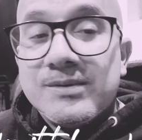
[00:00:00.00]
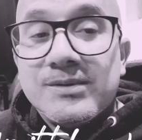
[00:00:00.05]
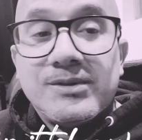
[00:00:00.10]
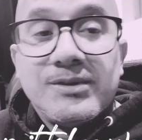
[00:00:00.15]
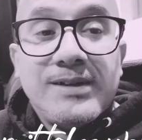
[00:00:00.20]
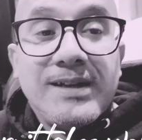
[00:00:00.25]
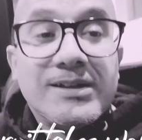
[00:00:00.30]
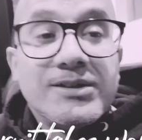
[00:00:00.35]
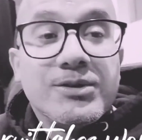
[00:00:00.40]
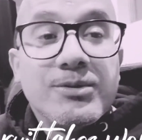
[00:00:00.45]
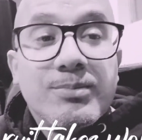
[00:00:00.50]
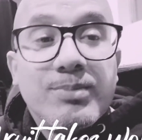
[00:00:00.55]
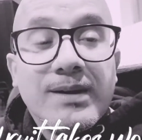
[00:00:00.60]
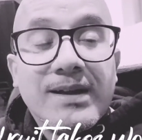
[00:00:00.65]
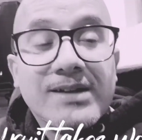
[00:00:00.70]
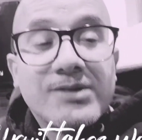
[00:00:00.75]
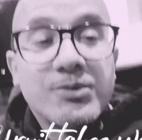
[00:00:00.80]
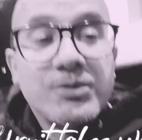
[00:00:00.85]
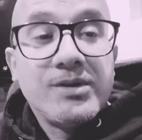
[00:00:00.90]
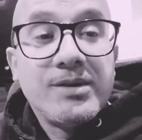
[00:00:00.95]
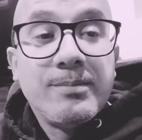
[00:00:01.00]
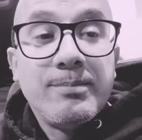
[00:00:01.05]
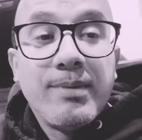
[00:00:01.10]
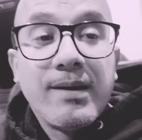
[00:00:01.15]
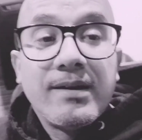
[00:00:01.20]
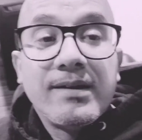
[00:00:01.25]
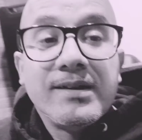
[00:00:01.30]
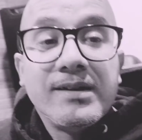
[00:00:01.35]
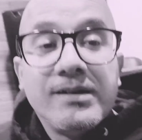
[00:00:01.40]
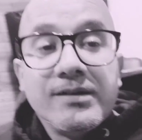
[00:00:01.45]
get to a place where you're
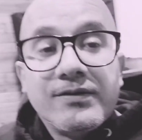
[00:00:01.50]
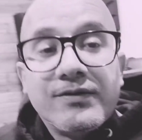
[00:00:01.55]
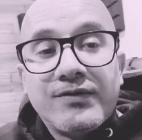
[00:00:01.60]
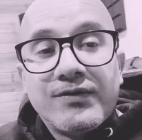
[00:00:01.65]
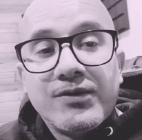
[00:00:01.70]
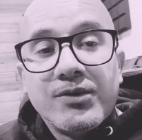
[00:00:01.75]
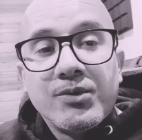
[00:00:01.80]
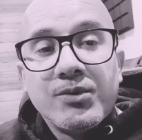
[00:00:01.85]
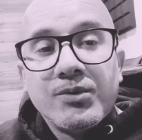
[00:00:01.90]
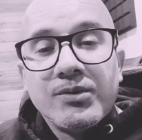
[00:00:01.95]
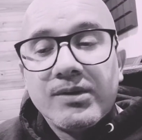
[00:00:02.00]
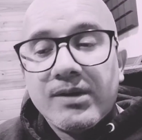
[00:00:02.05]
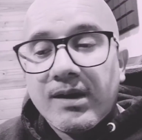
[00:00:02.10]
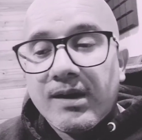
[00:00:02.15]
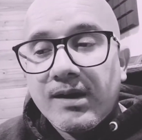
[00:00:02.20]
bearing good fruit.